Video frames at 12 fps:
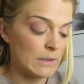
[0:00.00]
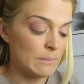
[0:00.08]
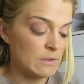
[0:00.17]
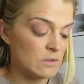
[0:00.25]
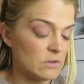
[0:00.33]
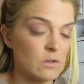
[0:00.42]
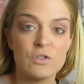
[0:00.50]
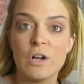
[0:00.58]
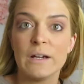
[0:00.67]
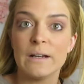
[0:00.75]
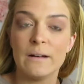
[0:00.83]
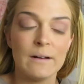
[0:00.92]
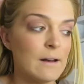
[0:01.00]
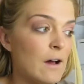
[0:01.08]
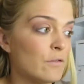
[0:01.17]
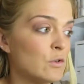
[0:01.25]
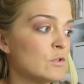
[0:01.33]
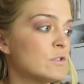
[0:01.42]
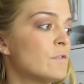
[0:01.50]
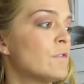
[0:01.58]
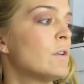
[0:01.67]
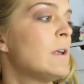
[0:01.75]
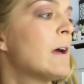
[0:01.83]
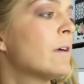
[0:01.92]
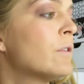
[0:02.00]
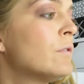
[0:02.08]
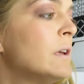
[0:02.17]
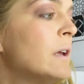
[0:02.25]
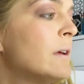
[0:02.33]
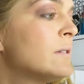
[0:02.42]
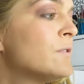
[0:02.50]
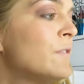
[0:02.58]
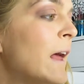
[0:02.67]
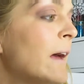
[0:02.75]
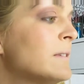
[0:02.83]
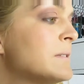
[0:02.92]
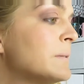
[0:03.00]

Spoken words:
let me start trying it out, and I've used it for like 3 days flat.